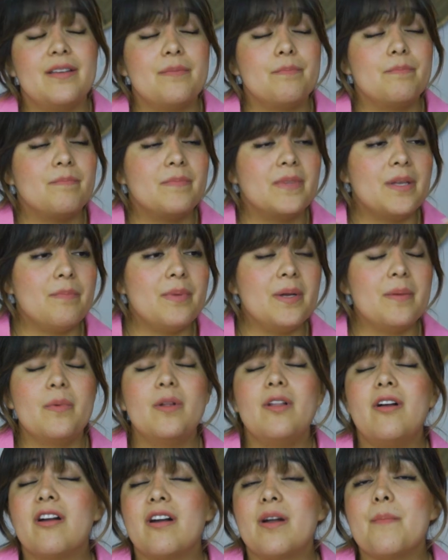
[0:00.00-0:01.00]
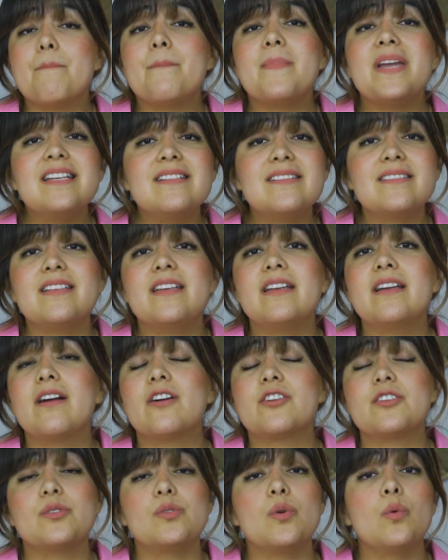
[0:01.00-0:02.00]
The, the people are amazing,
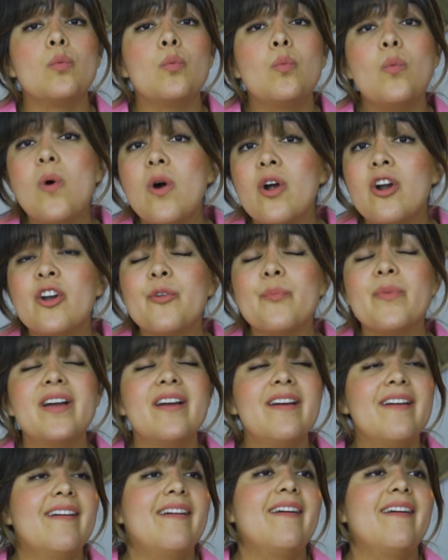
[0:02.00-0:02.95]
are so warm.